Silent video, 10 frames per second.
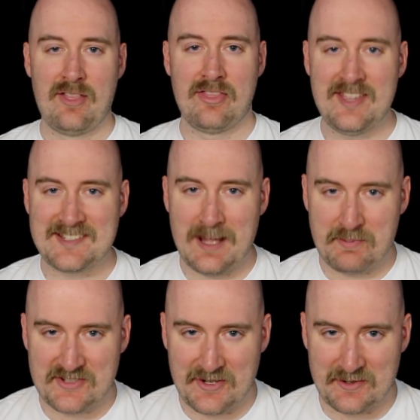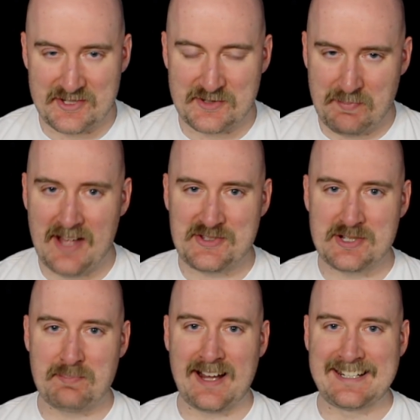This episode is
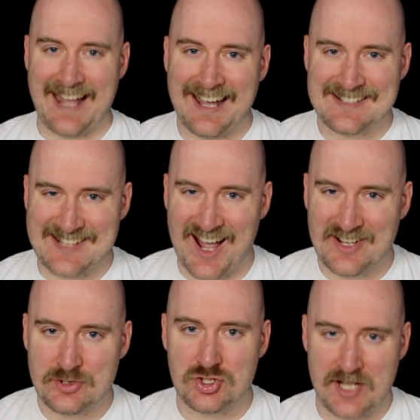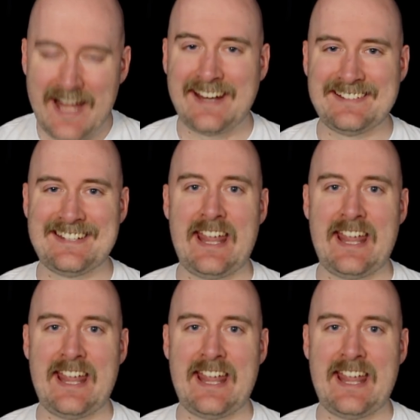sponsored by Gods Unchained,